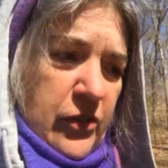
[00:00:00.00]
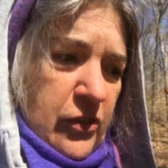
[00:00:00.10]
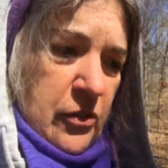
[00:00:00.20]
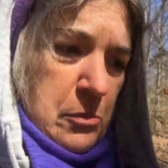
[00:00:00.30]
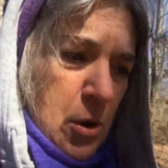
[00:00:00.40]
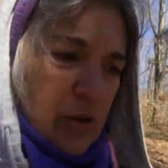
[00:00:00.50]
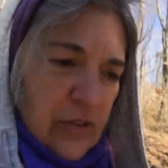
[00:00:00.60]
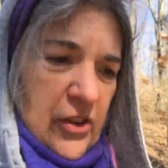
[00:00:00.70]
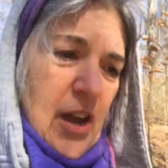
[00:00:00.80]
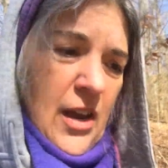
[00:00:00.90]
the small
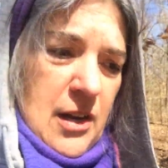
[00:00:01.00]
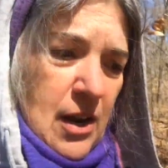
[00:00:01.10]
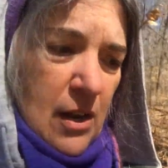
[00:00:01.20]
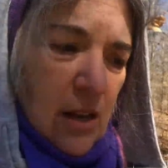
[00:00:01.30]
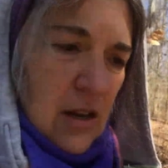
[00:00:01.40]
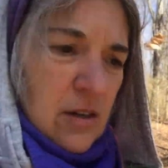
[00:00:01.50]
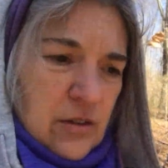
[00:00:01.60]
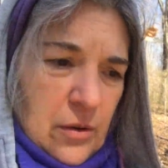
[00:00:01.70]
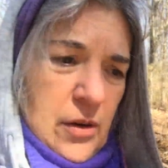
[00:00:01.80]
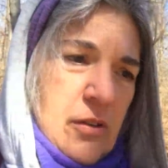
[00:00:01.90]
side,
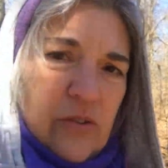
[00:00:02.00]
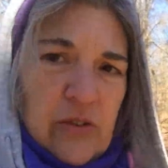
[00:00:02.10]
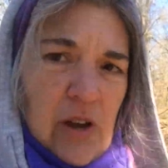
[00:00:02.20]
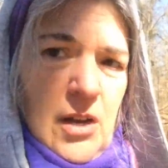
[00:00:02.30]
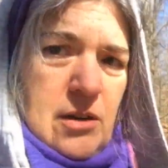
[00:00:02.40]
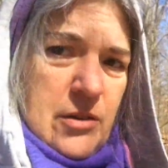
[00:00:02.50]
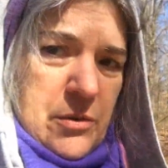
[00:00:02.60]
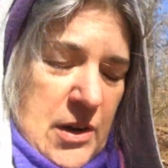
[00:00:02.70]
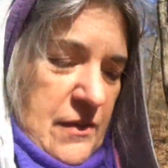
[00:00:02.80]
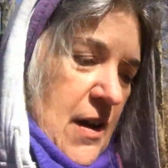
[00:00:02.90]
dogs under
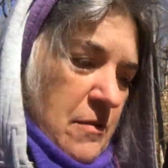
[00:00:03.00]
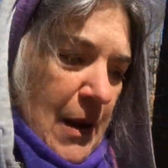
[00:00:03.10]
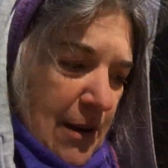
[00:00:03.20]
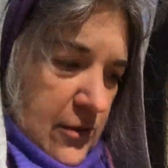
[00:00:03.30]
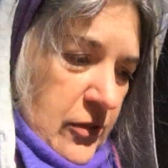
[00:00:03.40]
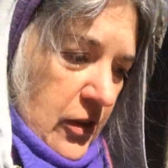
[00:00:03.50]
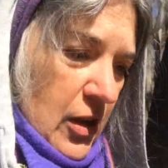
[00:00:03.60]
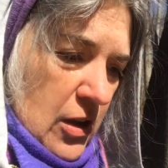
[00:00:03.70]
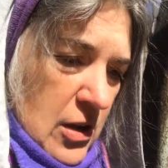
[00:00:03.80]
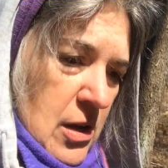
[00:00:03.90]
25 pounds.
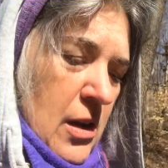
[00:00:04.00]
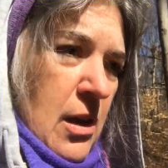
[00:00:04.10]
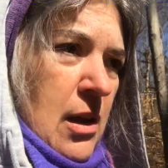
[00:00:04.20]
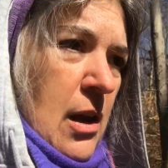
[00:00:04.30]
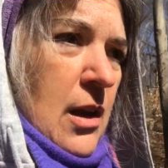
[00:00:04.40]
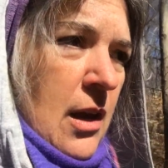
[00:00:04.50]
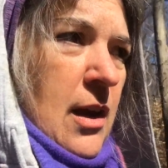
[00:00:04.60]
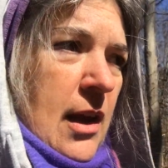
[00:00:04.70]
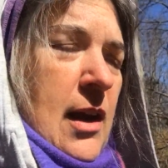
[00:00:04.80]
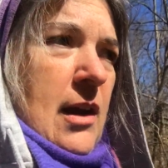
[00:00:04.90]

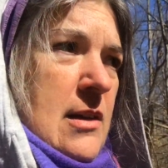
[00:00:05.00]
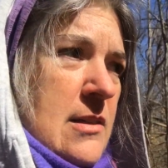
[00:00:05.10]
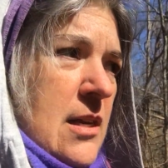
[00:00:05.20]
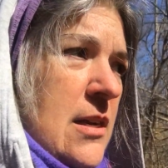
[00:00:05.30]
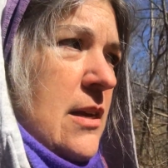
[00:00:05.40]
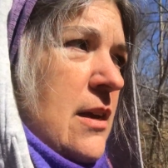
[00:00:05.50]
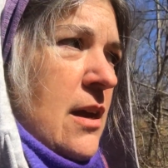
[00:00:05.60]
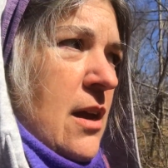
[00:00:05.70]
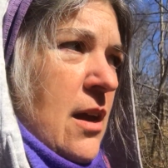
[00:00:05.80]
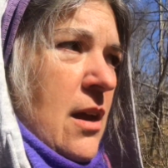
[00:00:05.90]
And
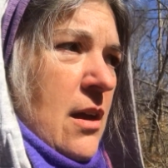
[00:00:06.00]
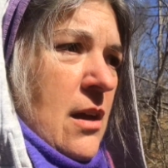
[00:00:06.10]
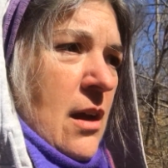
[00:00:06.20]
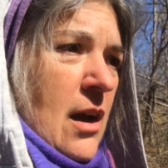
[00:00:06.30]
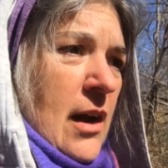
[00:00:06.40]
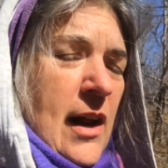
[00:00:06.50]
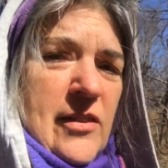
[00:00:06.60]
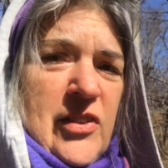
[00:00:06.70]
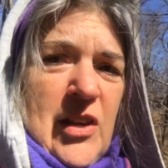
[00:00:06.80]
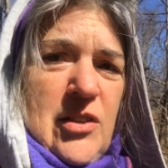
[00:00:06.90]
I
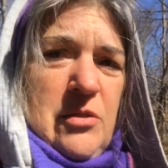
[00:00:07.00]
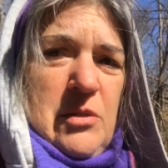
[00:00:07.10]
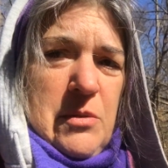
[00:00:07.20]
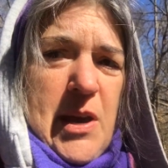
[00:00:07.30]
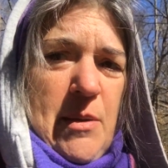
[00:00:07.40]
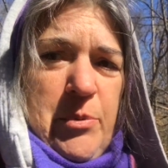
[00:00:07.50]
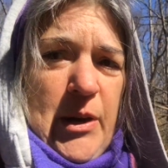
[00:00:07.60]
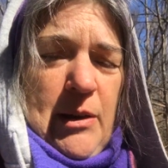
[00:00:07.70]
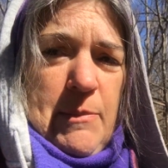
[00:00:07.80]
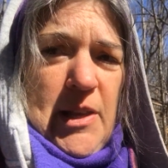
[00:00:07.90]
said, you can't
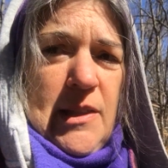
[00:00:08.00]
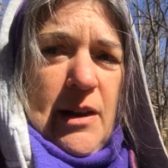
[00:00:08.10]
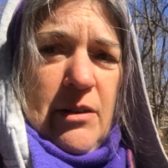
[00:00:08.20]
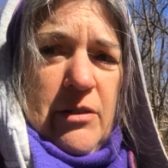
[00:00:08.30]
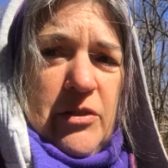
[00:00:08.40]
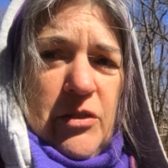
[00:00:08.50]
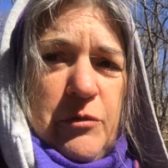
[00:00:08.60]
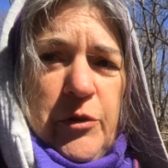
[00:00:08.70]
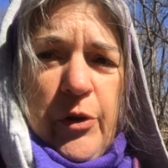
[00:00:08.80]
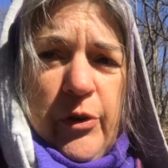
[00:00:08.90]
bring him in there. This is
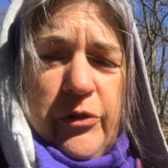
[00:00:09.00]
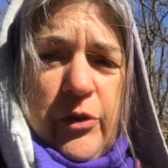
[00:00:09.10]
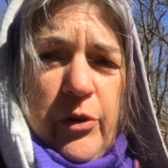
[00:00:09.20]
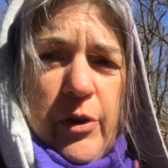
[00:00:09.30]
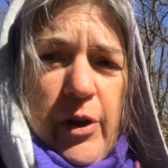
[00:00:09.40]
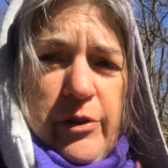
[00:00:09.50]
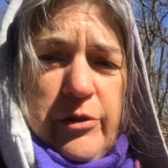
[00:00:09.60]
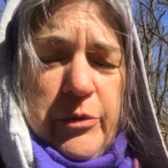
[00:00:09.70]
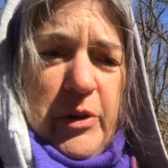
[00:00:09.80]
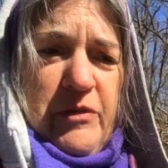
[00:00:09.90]
for dogs
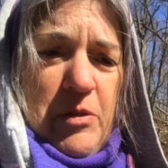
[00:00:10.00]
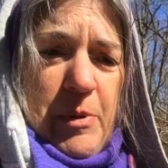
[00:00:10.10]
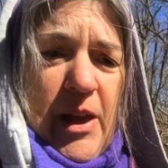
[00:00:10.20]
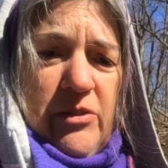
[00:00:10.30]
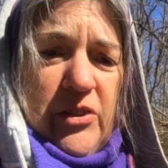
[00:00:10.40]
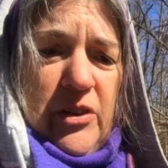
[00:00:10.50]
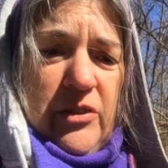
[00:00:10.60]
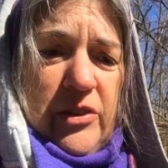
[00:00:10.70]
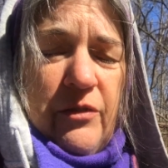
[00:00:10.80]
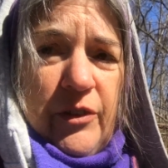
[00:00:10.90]
under 25 pounds, and
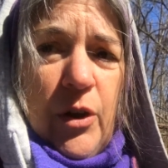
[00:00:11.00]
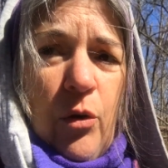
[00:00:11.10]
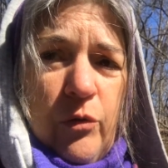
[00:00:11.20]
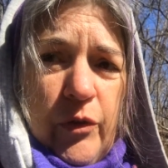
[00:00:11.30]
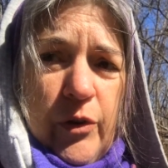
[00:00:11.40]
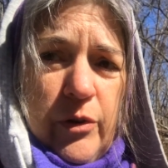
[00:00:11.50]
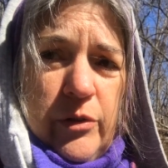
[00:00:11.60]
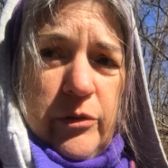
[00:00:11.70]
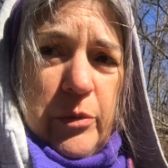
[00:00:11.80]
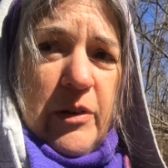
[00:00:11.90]
he's definitely over
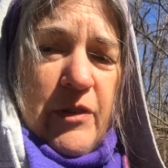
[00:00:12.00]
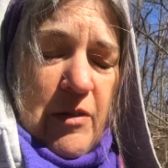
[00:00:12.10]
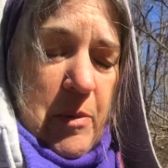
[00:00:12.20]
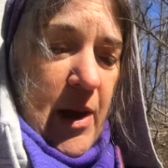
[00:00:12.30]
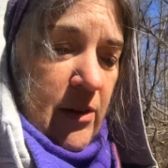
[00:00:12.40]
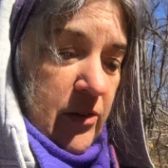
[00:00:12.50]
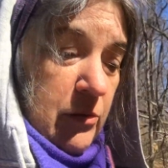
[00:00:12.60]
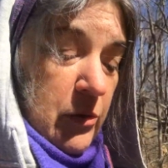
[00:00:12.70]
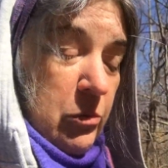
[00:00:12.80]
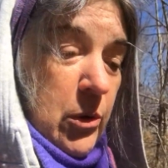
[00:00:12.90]
25 pounds.
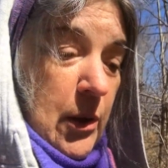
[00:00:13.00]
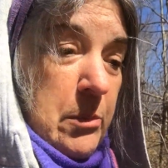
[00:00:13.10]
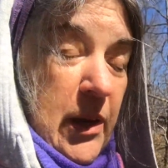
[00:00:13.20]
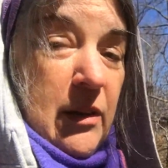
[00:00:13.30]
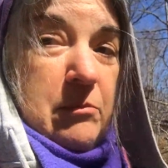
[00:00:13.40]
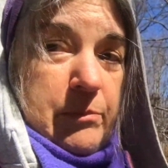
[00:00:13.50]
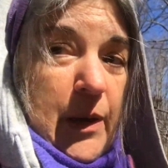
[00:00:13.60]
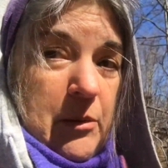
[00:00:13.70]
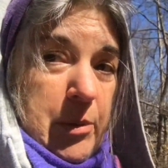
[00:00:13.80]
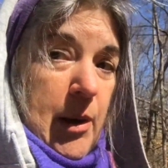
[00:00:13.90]
He's a really big
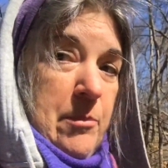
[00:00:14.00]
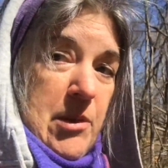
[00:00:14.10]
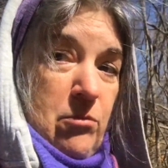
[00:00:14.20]
puppy,